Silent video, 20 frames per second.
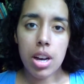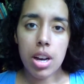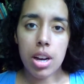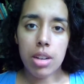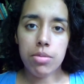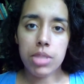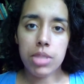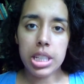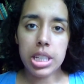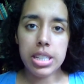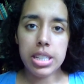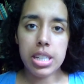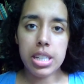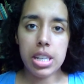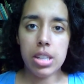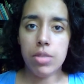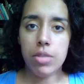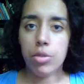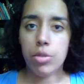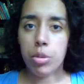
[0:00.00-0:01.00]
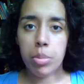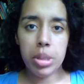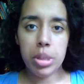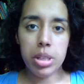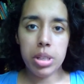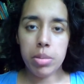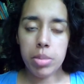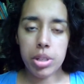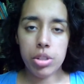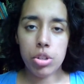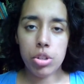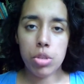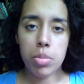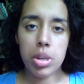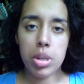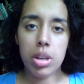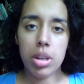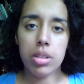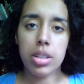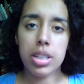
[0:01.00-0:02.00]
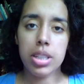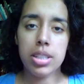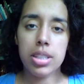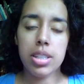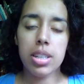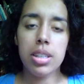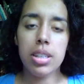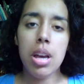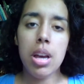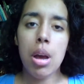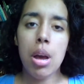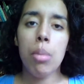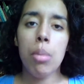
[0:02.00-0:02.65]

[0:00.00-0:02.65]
of LinkedIn. If you're B2B, you should be on LinkedIn.